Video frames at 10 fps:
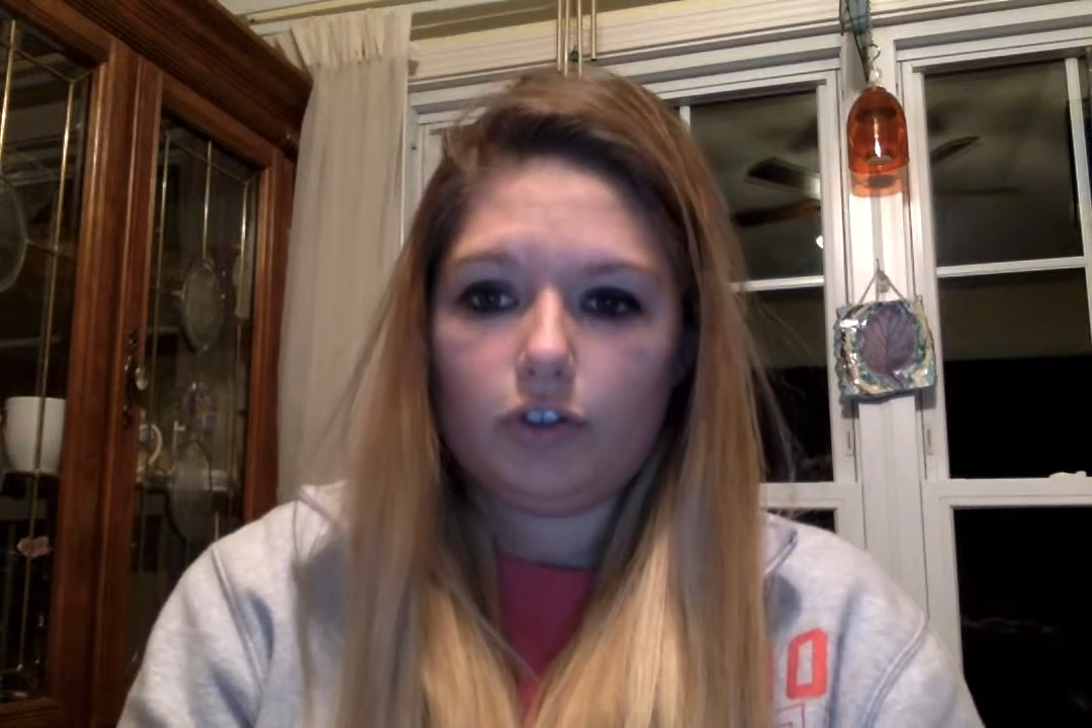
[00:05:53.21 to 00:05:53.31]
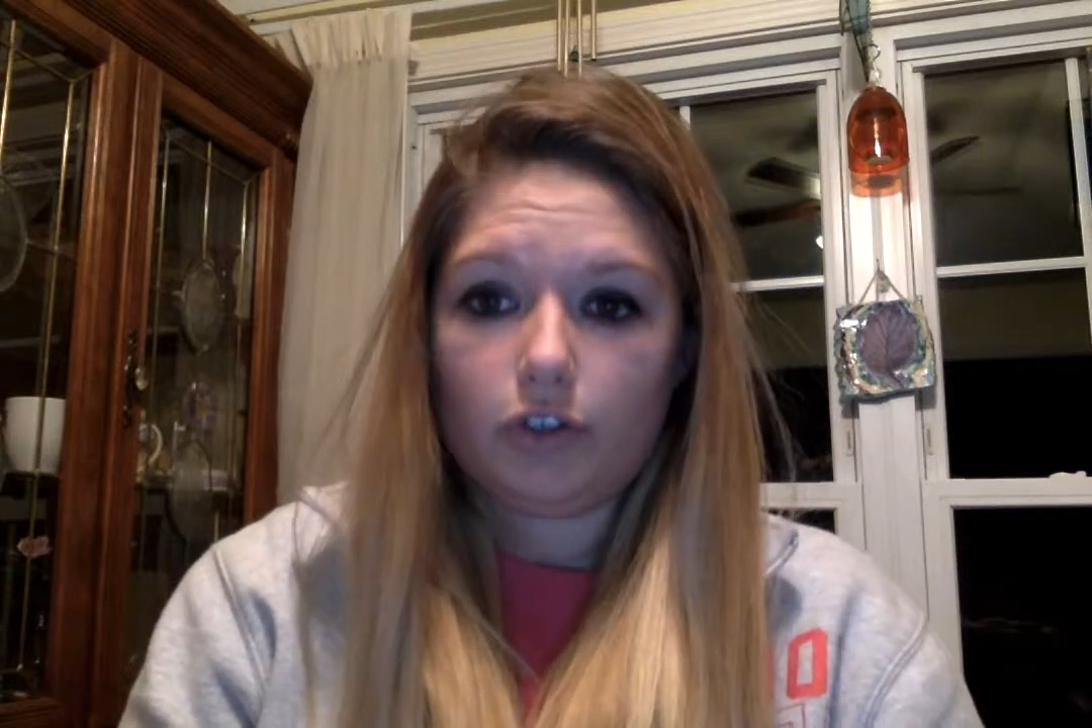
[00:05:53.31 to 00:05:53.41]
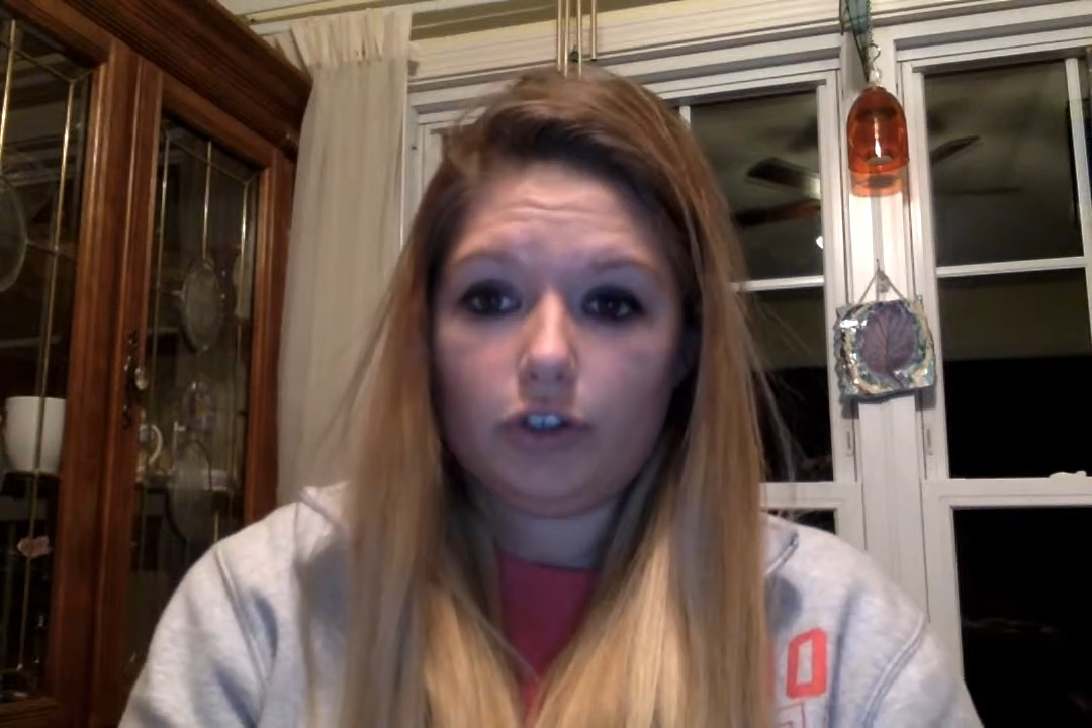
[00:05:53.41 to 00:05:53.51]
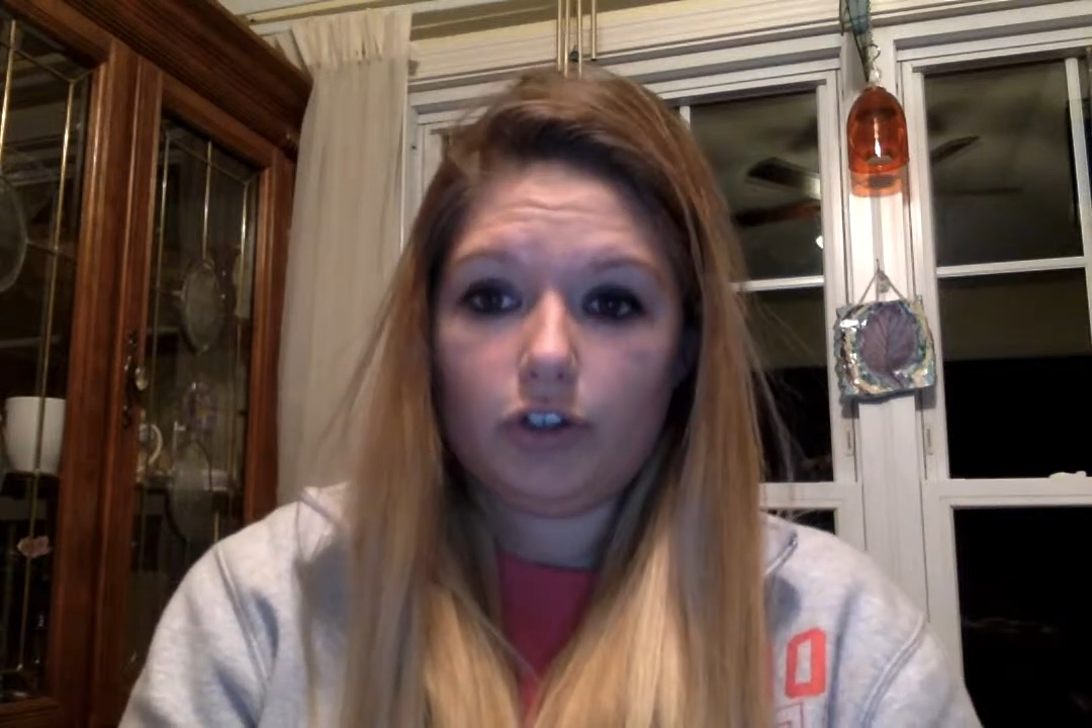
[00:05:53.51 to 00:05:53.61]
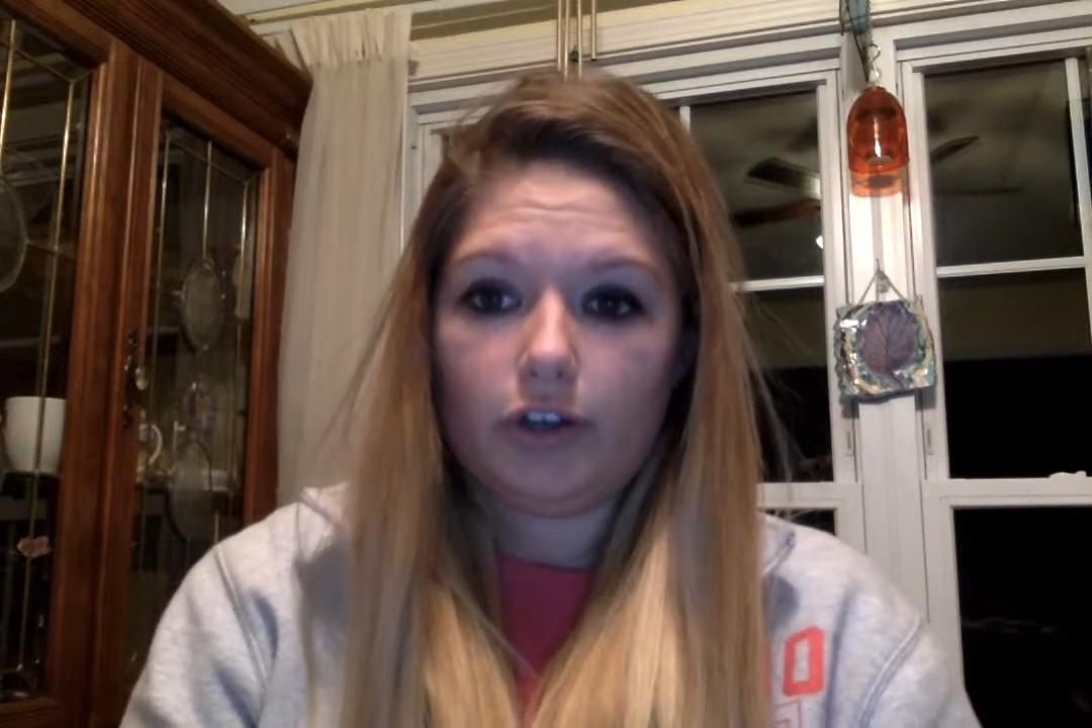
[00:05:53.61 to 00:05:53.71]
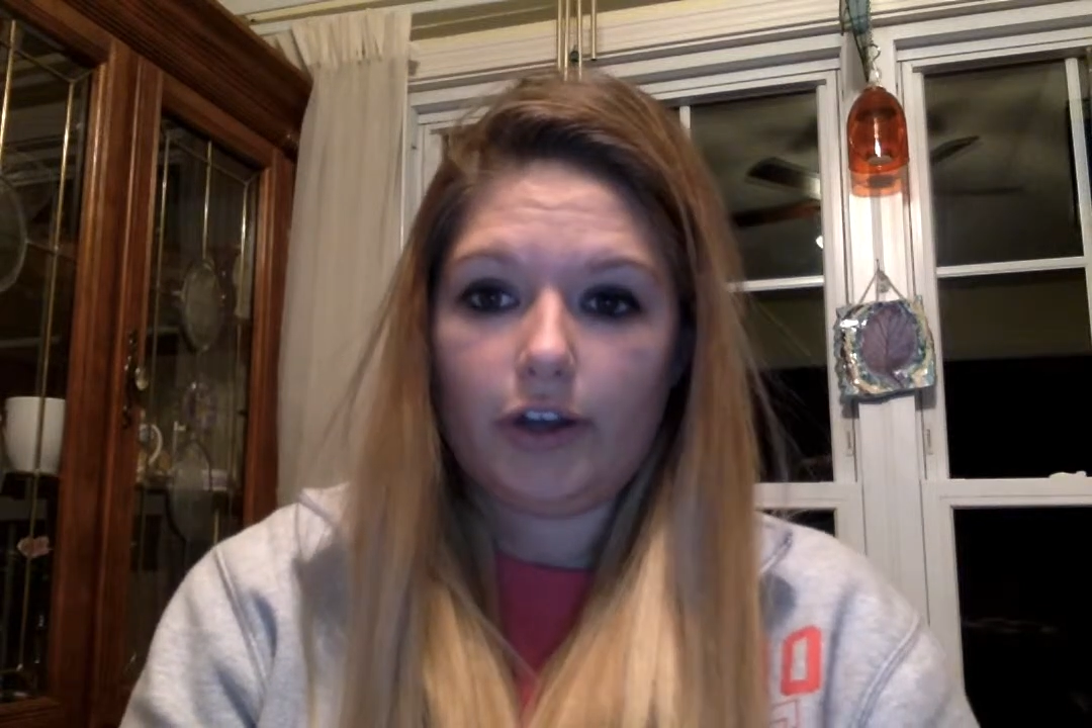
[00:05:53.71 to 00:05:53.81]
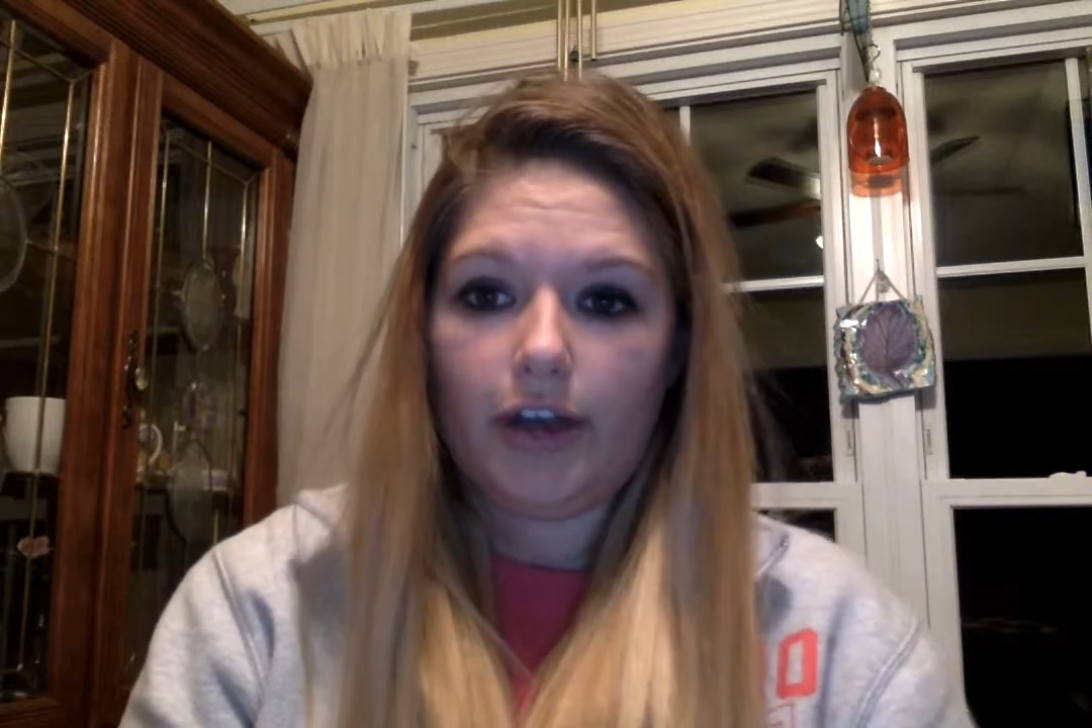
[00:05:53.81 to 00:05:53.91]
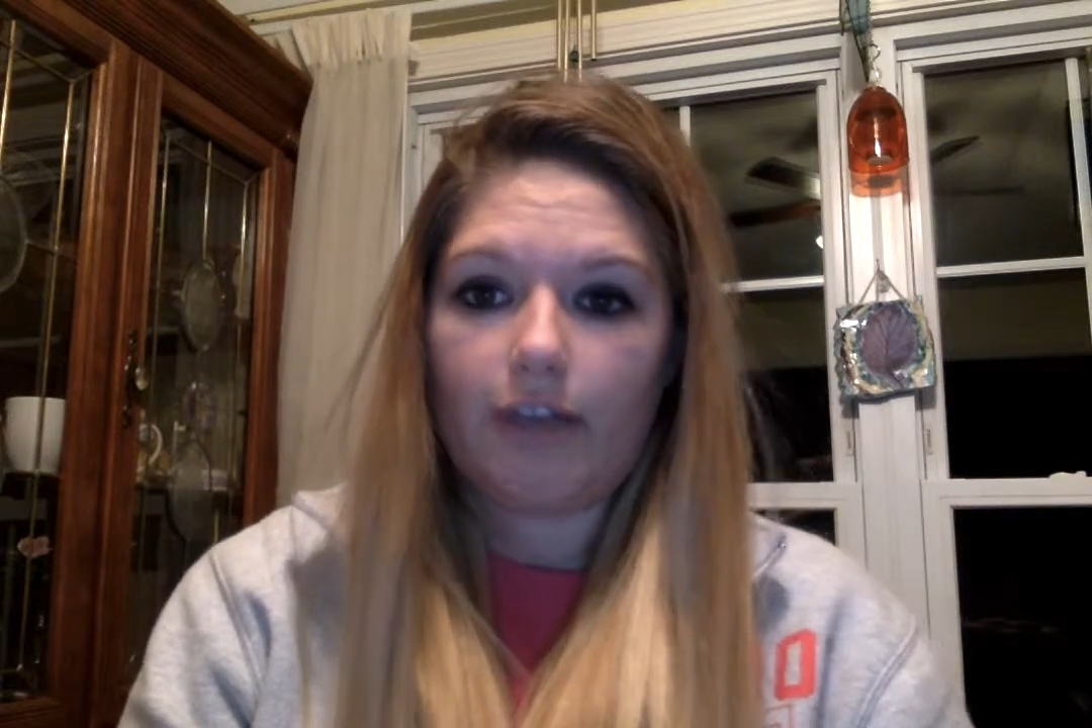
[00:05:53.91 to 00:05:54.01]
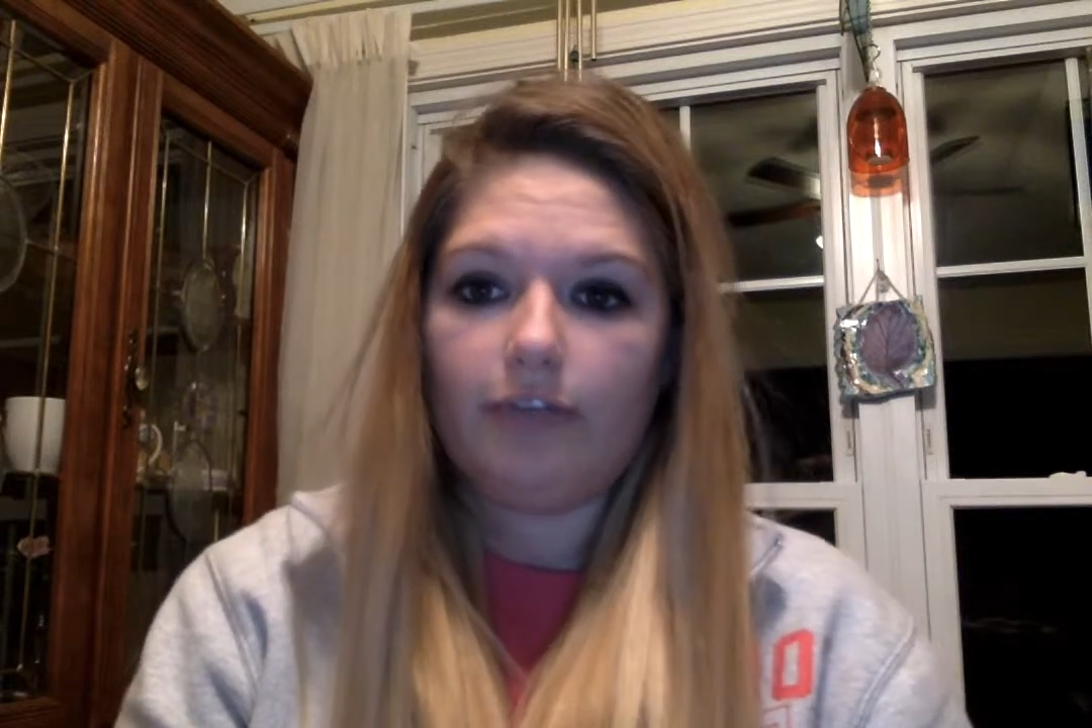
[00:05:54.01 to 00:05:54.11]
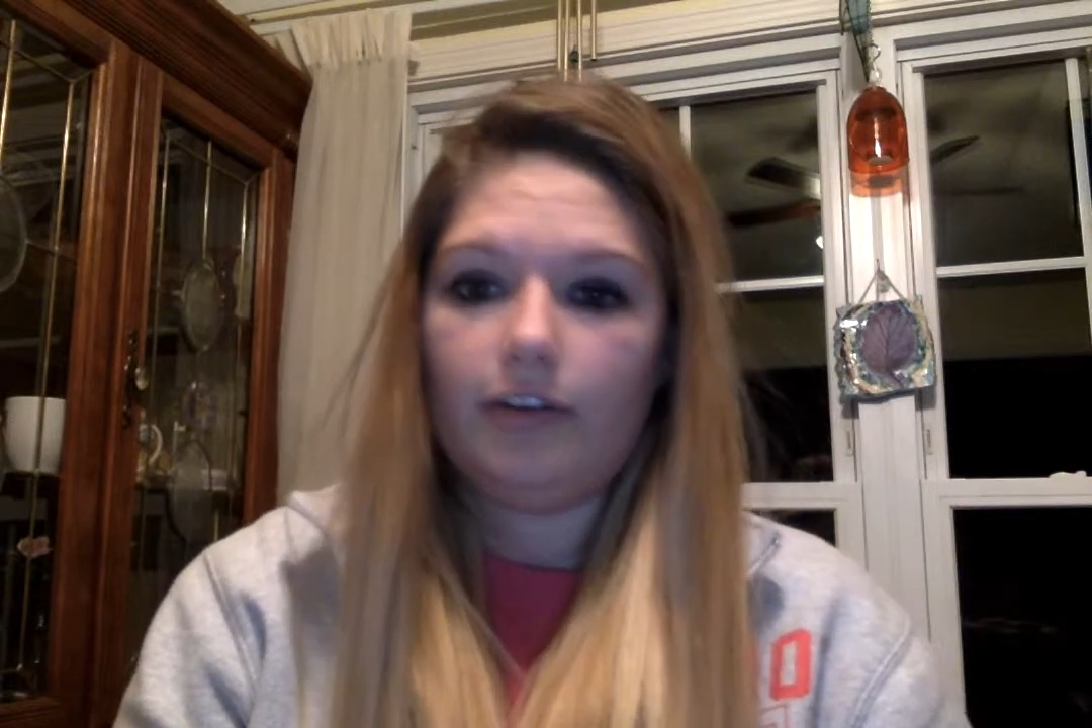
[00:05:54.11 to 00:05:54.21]
Cerner
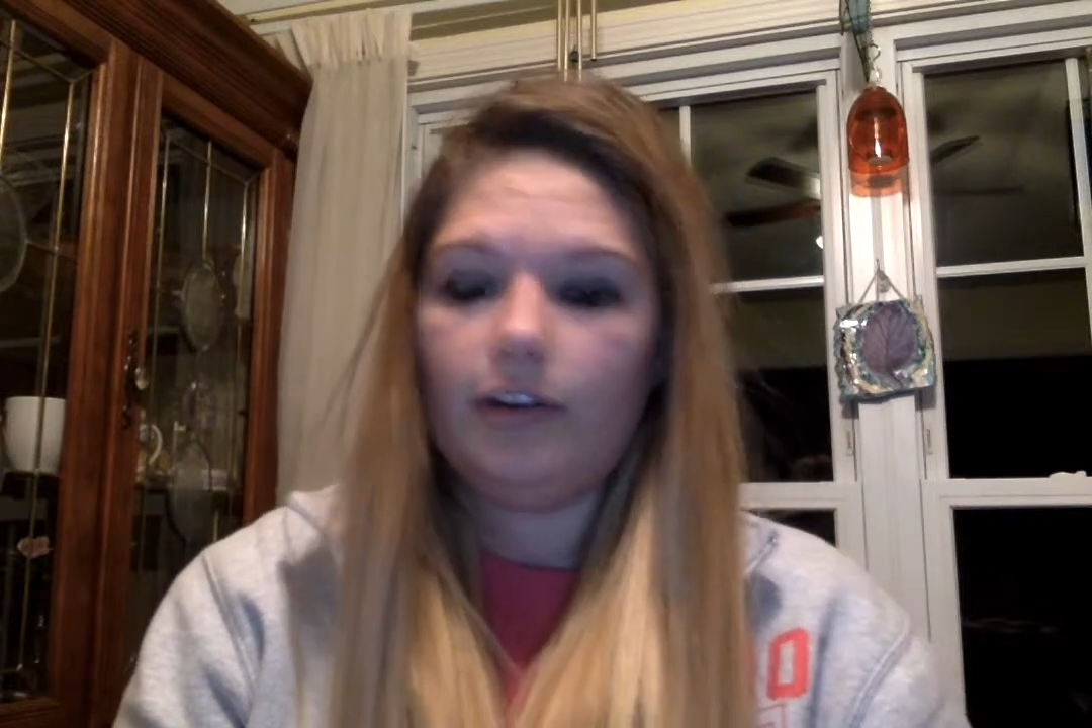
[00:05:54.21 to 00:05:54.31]
have